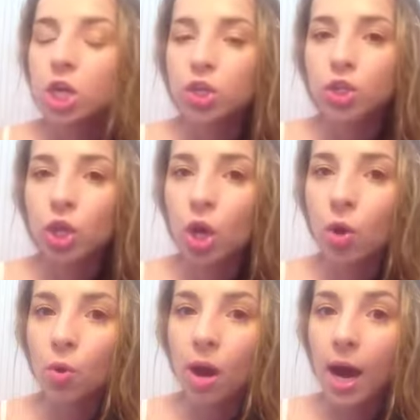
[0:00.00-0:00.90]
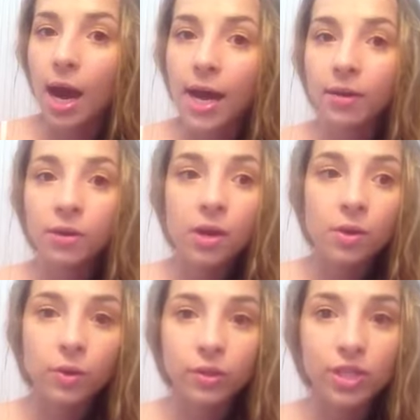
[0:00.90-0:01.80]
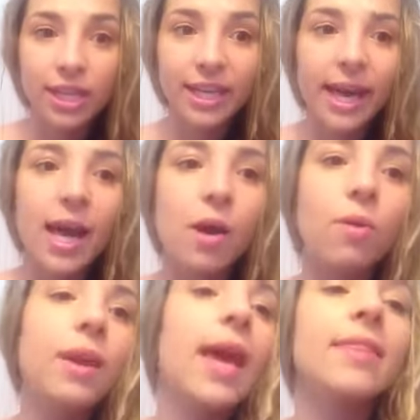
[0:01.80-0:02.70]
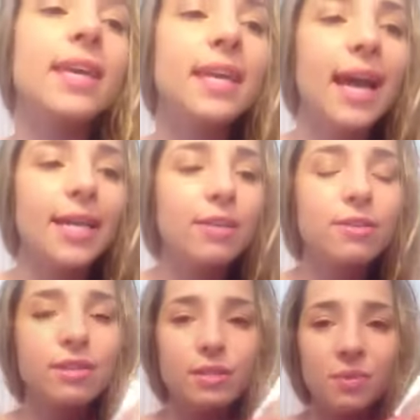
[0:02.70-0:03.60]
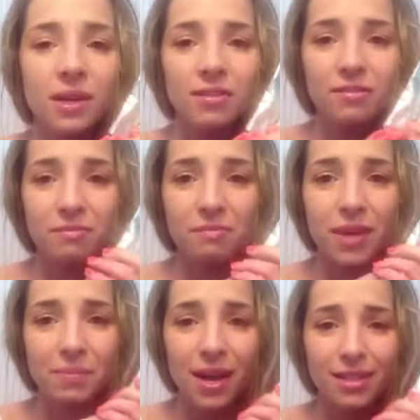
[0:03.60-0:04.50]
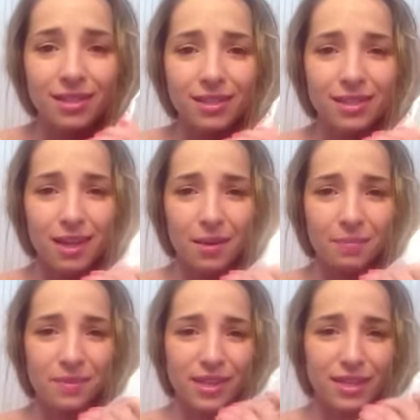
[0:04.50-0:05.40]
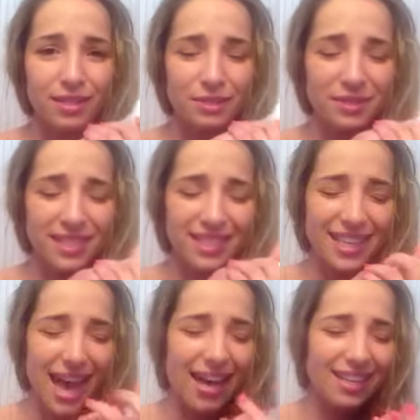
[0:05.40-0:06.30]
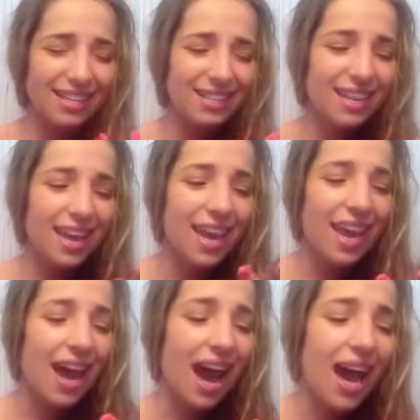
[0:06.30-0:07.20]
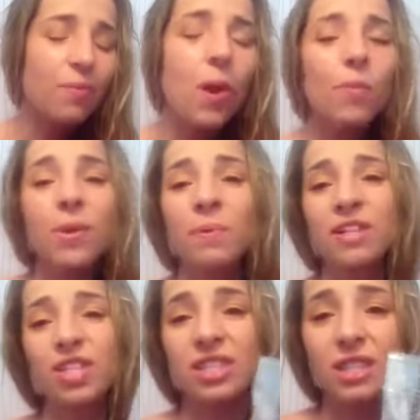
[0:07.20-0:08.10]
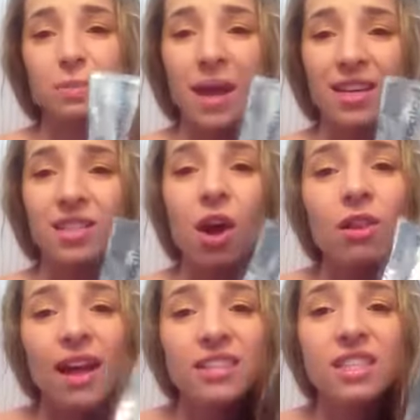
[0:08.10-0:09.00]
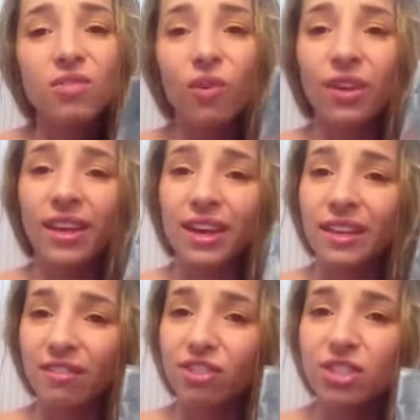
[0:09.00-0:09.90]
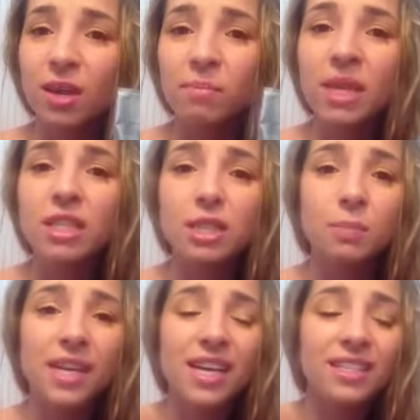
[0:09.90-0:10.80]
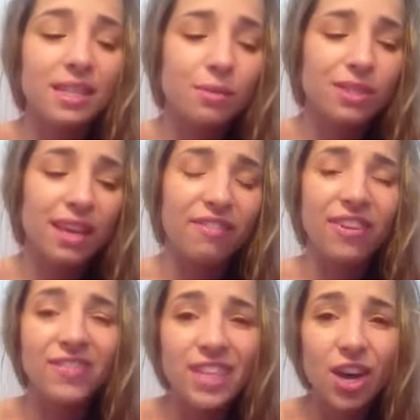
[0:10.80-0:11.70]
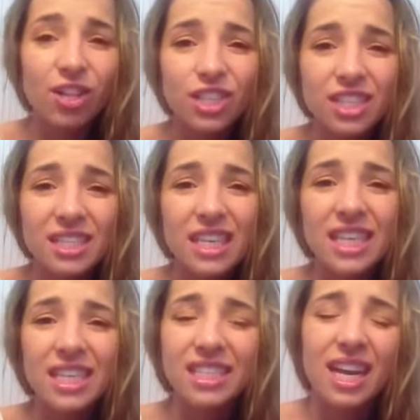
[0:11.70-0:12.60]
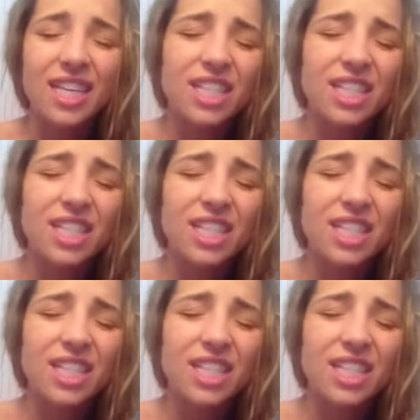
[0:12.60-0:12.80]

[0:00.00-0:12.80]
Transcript: So I don't know, go check it out. And then I used one of my masks up, and it's really sad. I won't repurchase this mask. I'll ask this for like a gift or something just because it was like $50 and